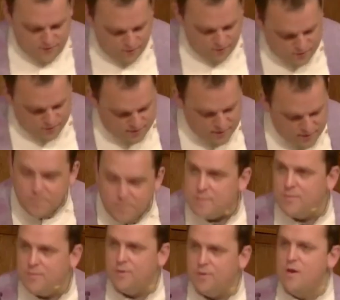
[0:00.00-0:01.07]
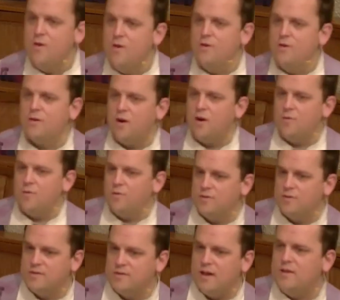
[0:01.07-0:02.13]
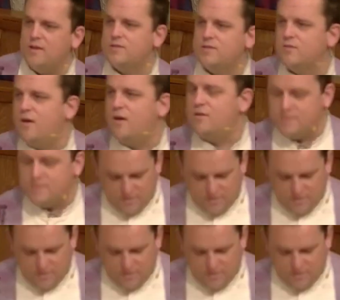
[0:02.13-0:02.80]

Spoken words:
you will see people with cardboard sign scrawls,